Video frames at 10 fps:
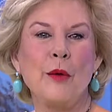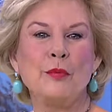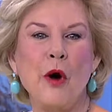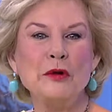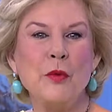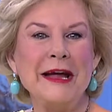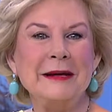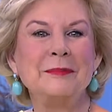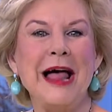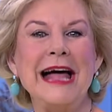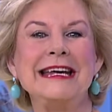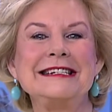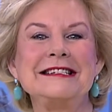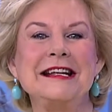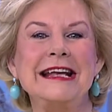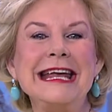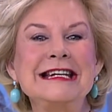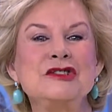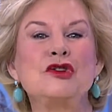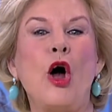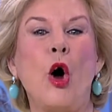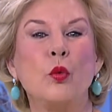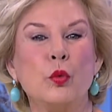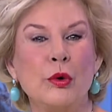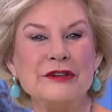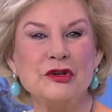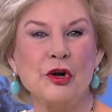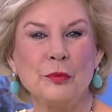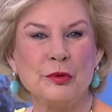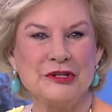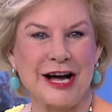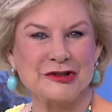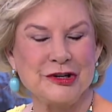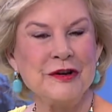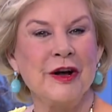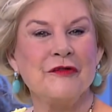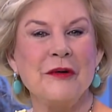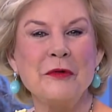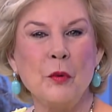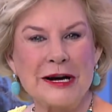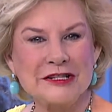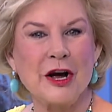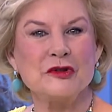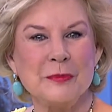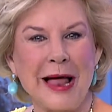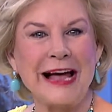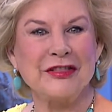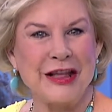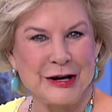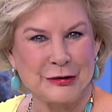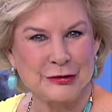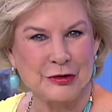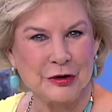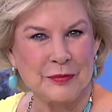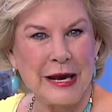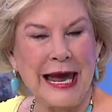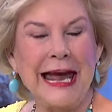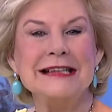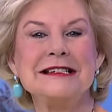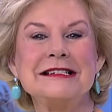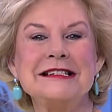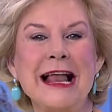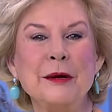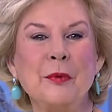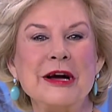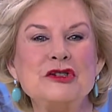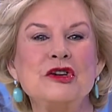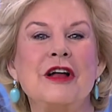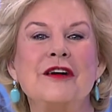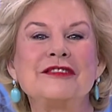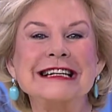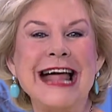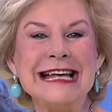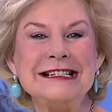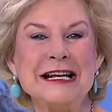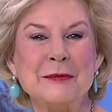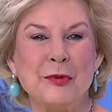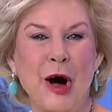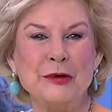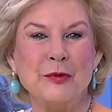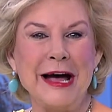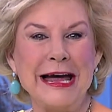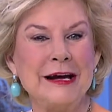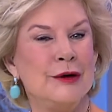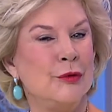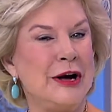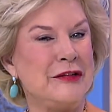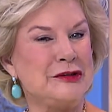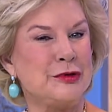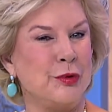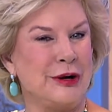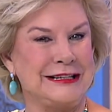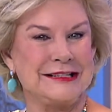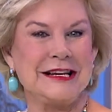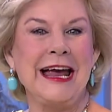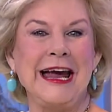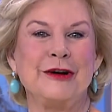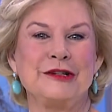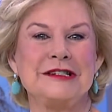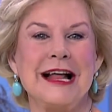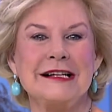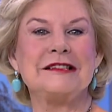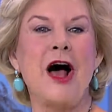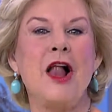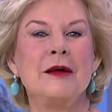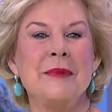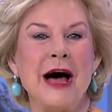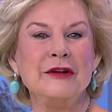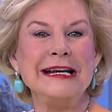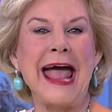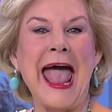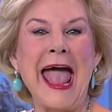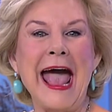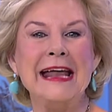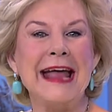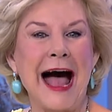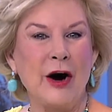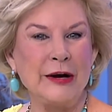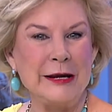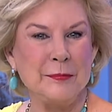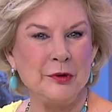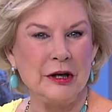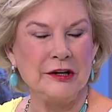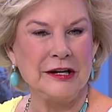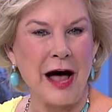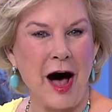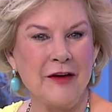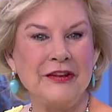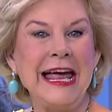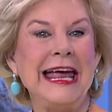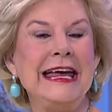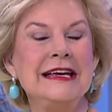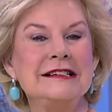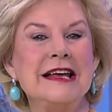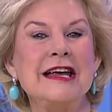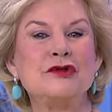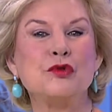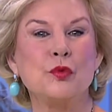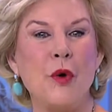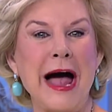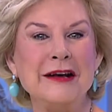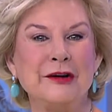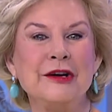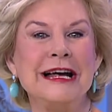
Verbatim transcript: Broadway in Black is the latest original production from the West Coast Black Theater Troupe. It's a celebration of classic Broadway with a twist. Here to tell us all about it and how he pulled it off is its writer,